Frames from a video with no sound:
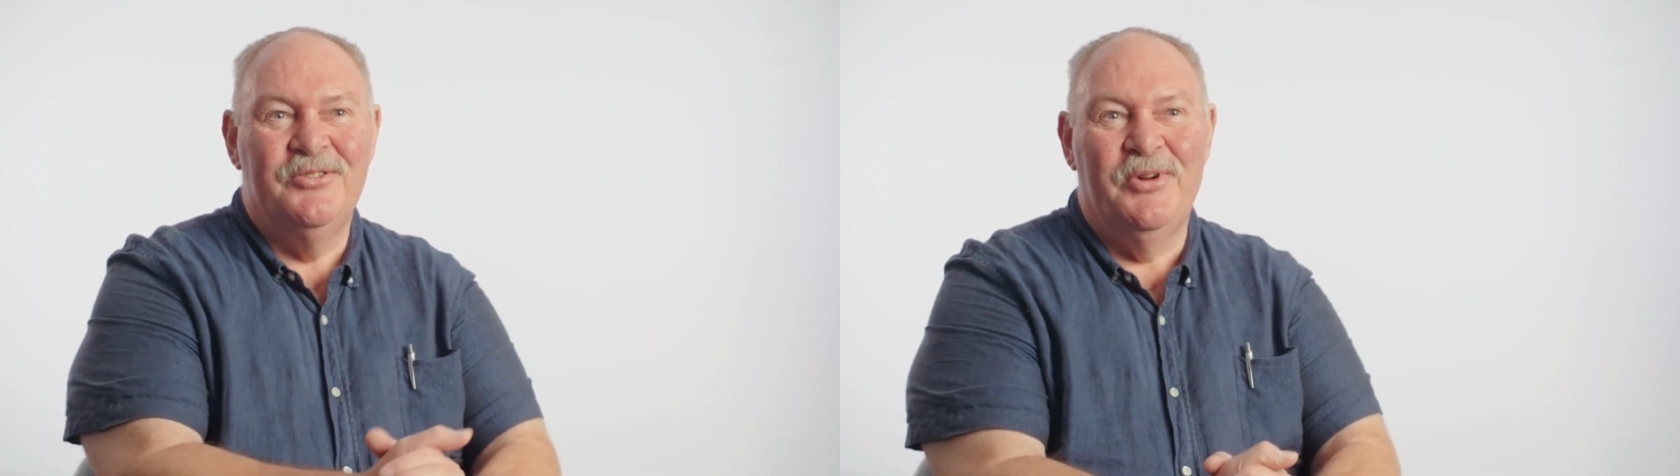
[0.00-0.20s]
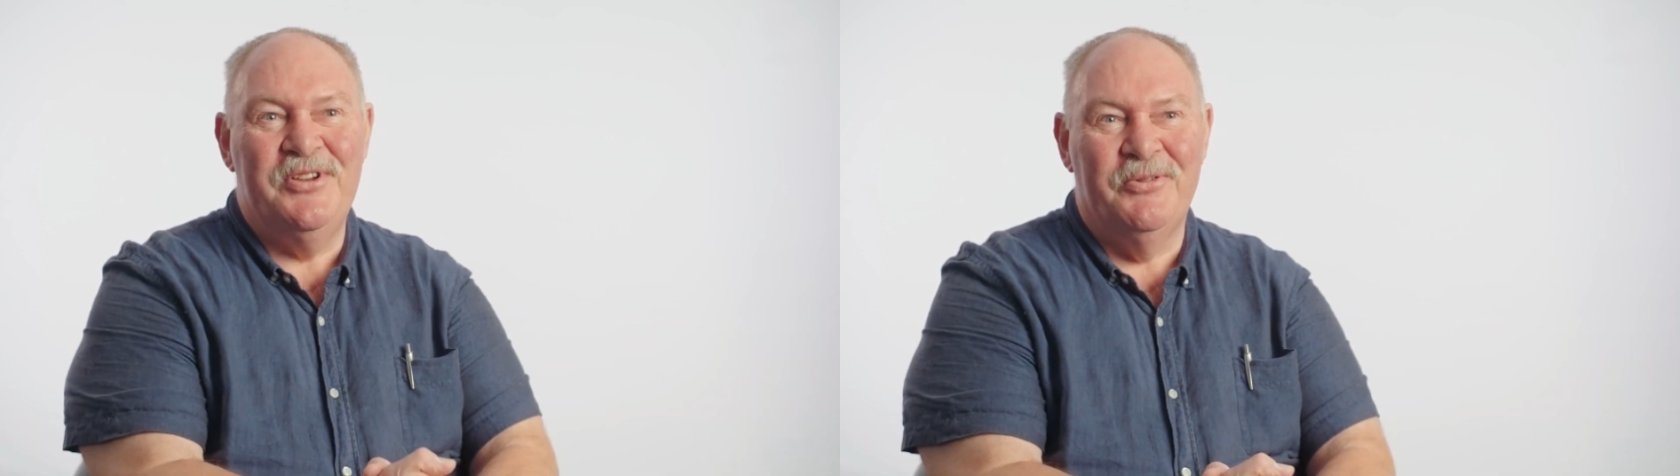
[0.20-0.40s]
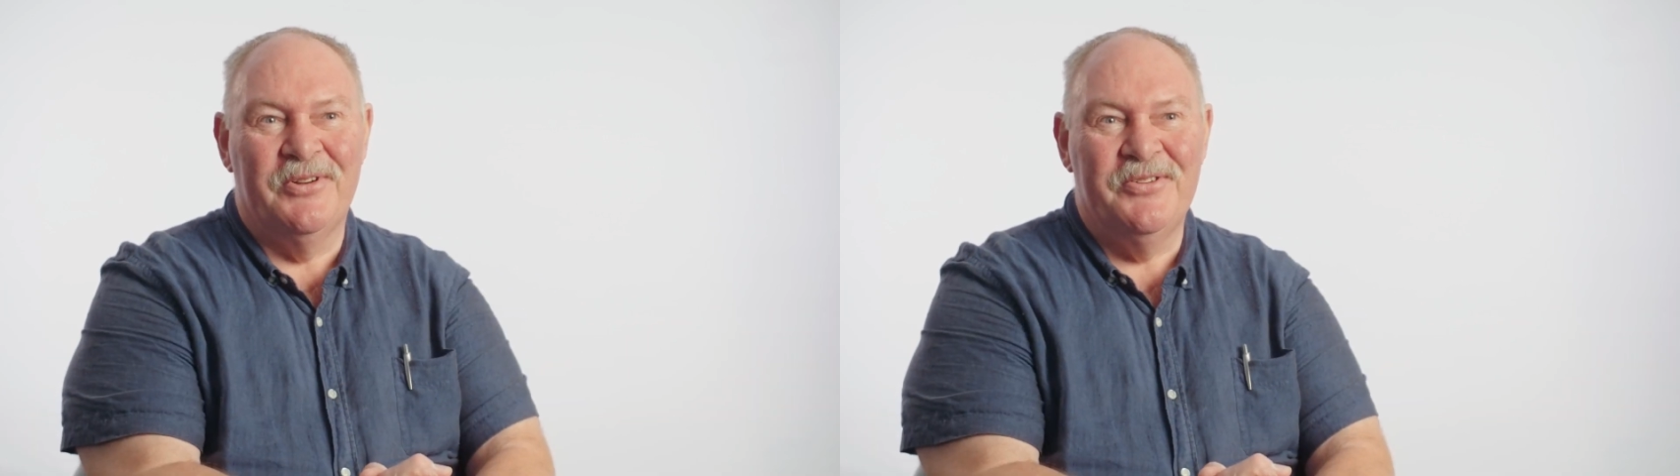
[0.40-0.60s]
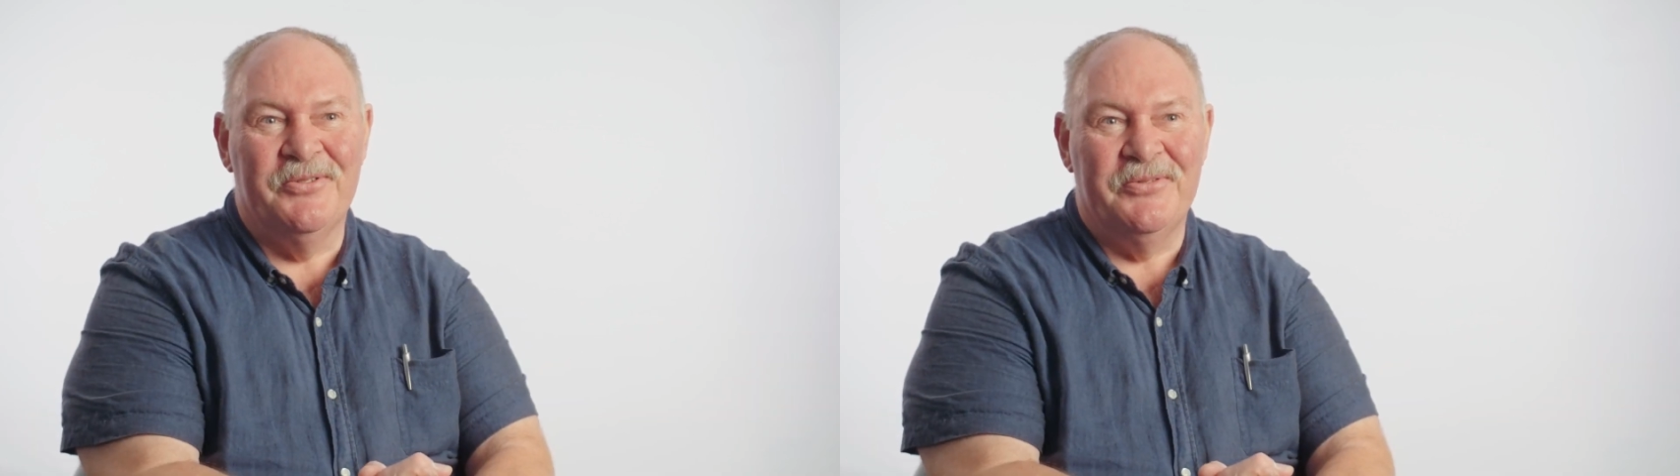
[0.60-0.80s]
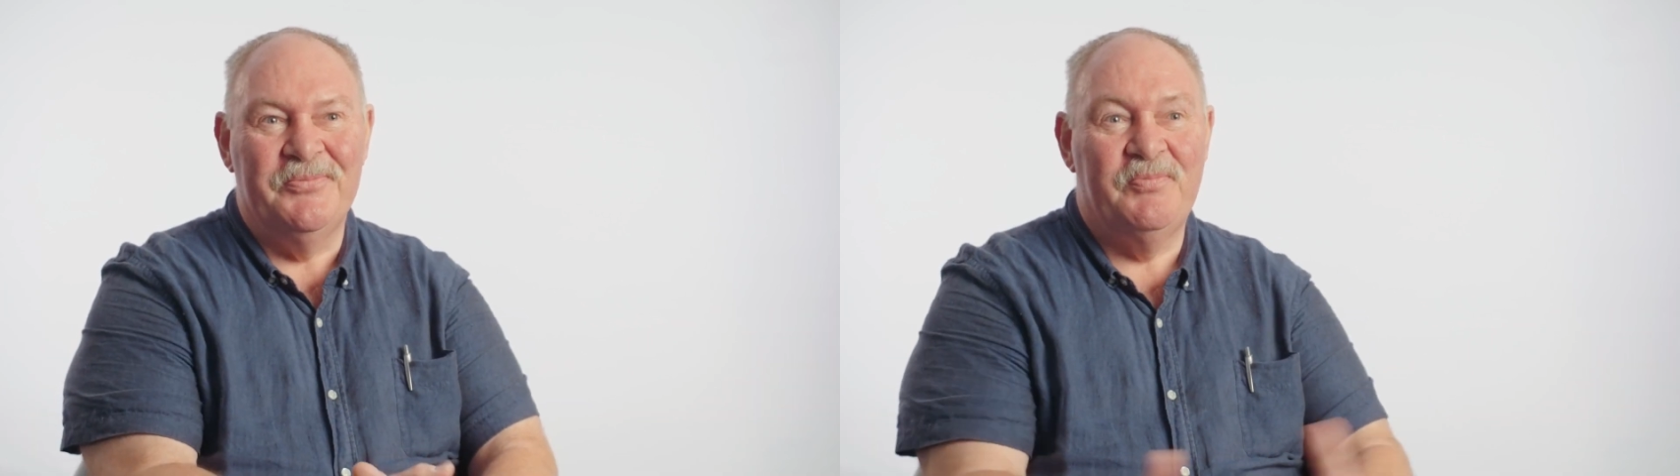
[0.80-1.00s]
When do you want to do it?